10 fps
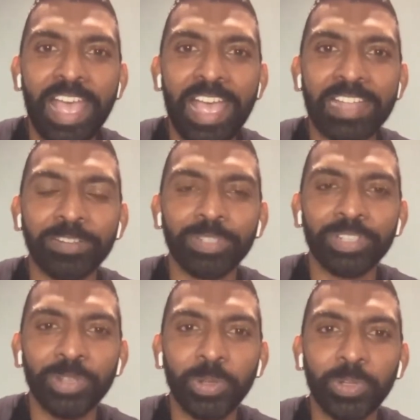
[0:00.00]
And it was a
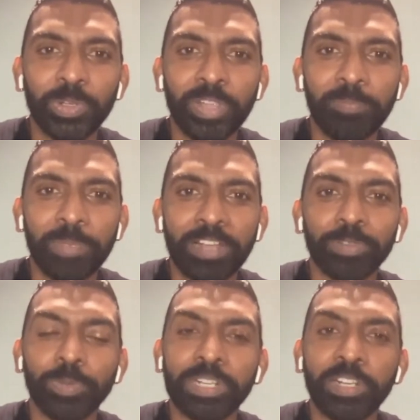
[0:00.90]
solo trip, and I
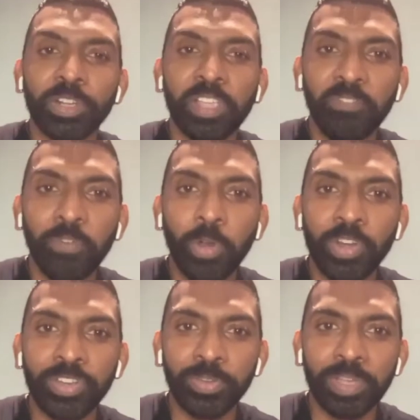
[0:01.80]
was really looking
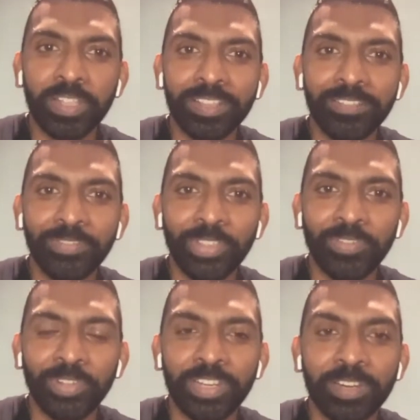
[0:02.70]
forward to it for the
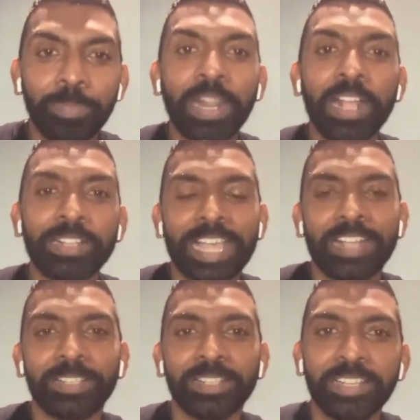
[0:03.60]
full year, but I had to
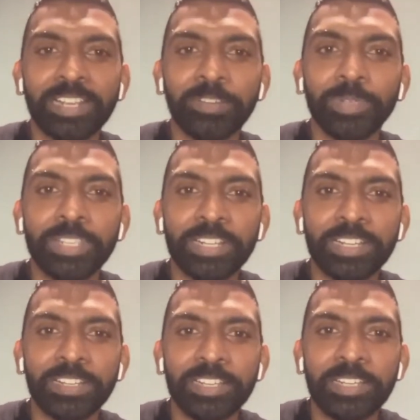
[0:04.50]
cancel it. And it was
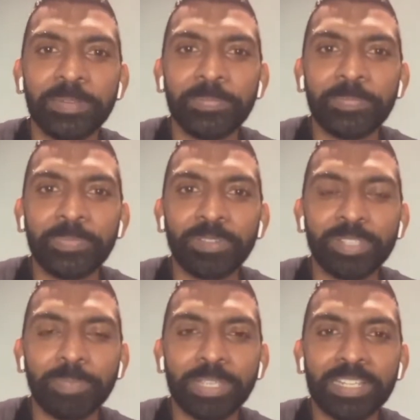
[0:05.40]

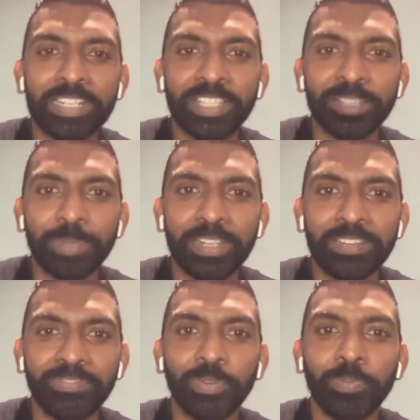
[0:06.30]
a big
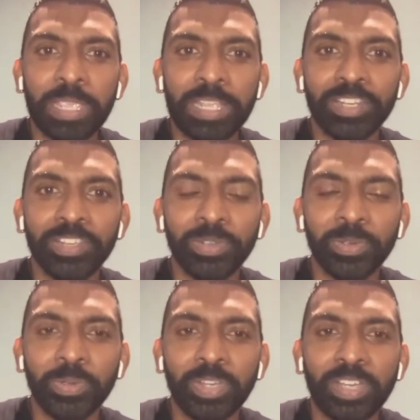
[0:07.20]
adjustment for me
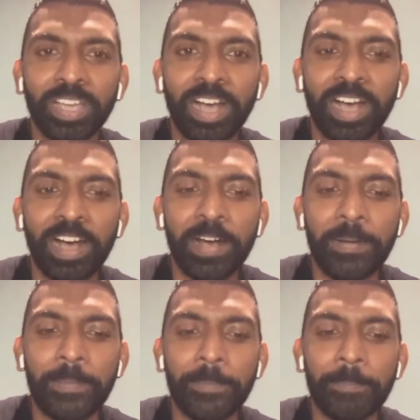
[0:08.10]
to
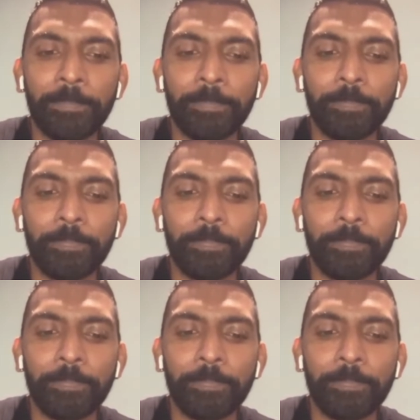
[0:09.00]
um,